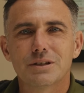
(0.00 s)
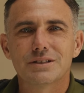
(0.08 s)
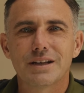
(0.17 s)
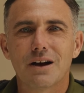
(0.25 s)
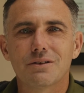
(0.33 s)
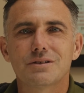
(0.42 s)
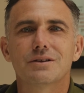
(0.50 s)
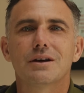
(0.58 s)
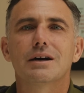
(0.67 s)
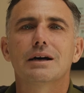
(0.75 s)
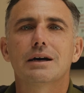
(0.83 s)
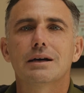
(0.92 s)
us out
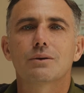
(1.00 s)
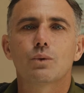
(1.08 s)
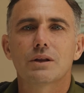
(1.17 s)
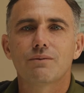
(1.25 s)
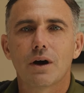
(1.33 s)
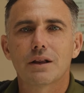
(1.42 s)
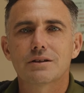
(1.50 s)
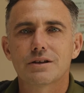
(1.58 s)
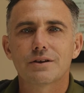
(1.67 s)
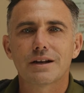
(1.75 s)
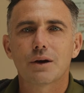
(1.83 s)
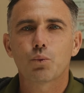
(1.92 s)
with
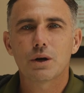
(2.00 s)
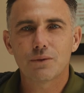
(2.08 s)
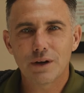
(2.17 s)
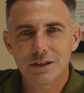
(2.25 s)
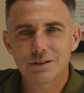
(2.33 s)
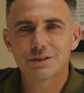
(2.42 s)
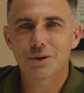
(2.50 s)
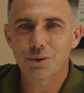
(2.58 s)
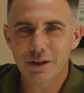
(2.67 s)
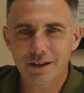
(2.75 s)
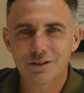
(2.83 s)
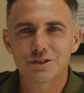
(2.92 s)
volunteering at Winterfest, so
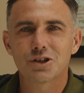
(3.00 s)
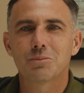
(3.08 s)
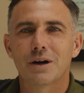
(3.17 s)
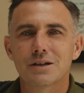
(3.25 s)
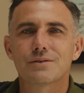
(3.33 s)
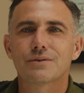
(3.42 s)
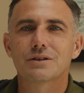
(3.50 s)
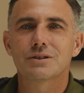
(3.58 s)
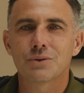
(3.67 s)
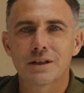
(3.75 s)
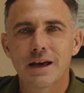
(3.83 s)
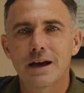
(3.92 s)
thank you so much for
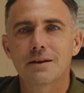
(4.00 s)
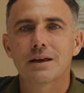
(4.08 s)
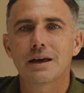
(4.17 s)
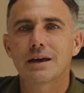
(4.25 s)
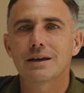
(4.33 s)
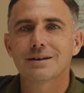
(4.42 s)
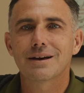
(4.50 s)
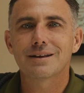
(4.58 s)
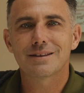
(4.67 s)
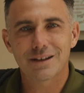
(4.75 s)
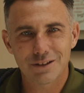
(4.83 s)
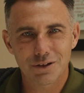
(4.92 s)
doing that, and
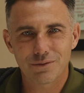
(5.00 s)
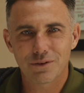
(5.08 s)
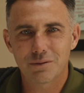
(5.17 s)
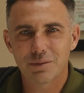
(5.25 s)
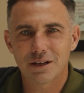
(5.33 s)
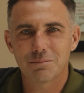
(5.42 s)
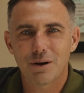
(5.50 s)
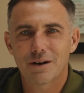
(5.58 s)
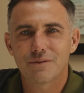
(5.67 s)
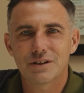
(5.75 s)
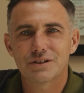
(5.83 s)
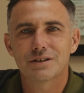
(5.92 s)
thank you for being a part
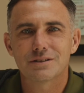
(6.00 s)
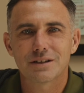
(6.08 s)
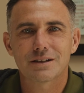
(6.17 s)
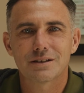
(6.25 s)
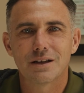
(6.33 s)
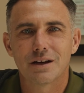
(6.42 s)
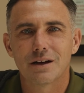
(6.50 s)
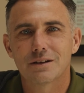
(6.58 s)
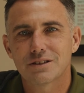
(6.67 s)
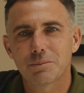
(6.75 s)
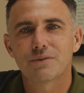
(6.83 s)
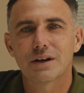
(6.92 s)
of this year's
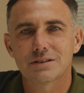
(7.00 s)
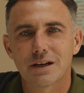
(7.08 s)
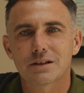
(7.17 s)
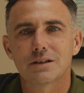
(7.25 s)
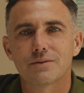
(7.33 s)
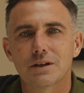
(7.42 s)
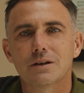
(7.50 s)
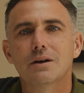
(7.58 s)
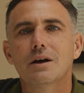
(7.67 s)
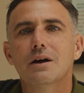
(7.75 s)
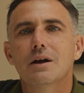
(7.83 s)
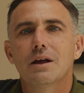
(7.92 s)
Summerfest activity.
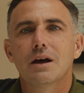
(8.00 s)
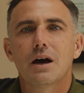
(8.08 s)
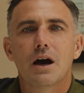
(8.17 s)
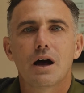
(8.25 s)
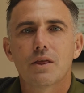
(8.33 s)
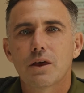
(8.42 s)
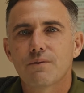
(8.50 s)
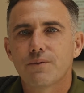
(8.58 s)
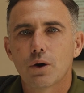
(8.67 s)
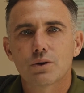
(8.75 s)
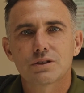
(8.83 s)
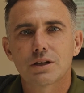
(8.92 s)
If
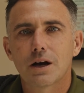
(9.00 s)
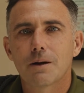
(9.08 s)
folks